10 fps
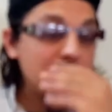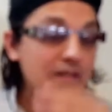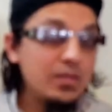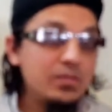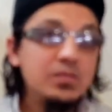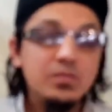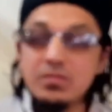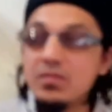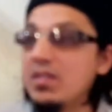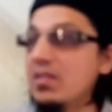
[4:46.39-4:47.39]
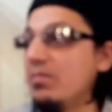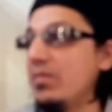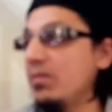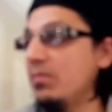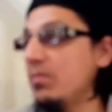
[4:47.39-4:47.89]
Allah Ta'ala
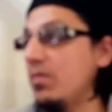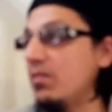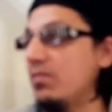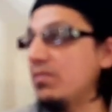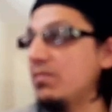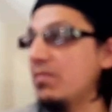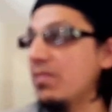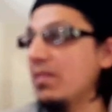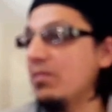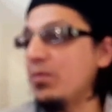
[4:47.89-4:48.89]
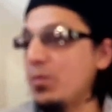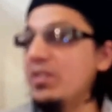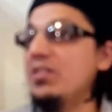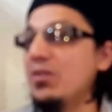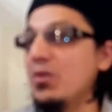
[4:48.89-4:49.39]
make me mock for
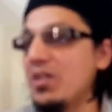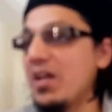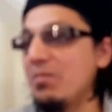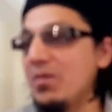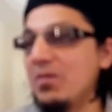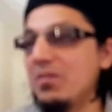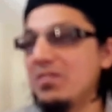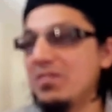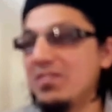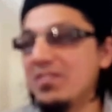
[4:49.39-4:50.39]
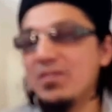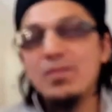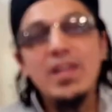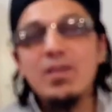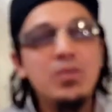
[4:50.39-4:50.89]
wasting your time, you know.
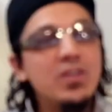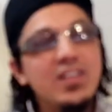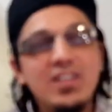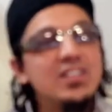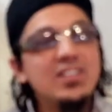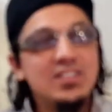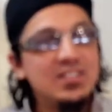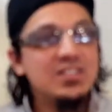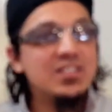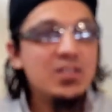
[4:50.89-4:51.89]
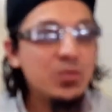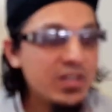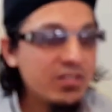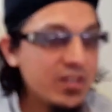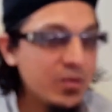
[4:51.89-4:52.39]
You'll be like, Mawlana, he just says
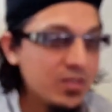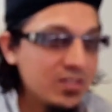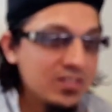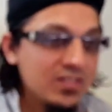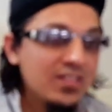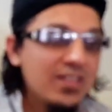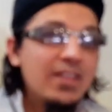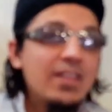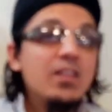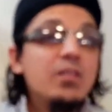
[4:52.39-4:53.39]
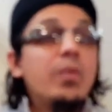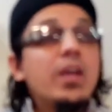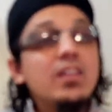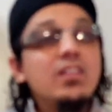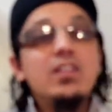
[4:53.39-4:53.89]
whatever he wants.
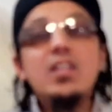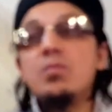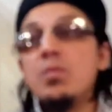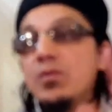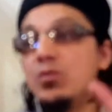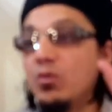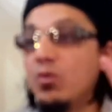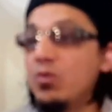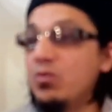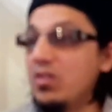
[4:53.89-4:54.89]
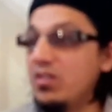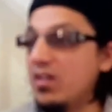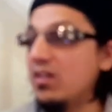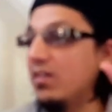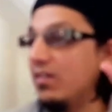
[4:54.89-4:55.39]
Back in the days people used to go to the
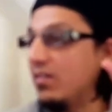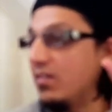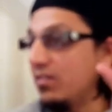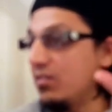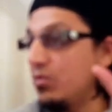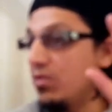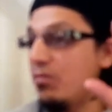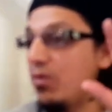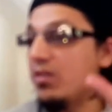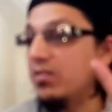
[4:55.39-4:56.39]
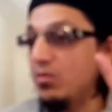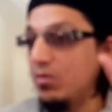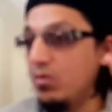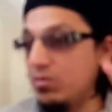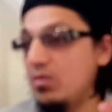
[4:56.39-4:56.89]
jungle, to the forest to
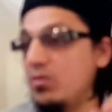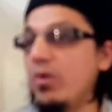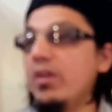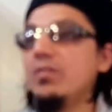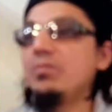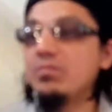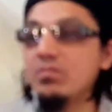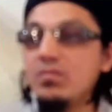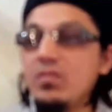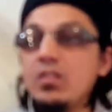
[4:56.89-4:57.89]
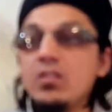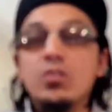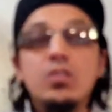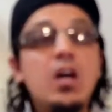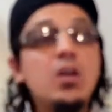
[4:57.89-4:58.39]
go to the toilet.
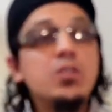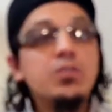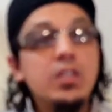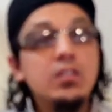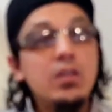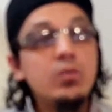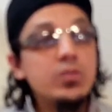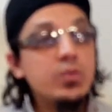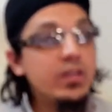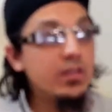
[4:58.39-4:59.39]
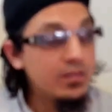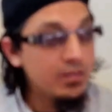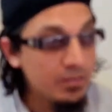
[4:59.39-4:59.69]
So the house of shaitan was where?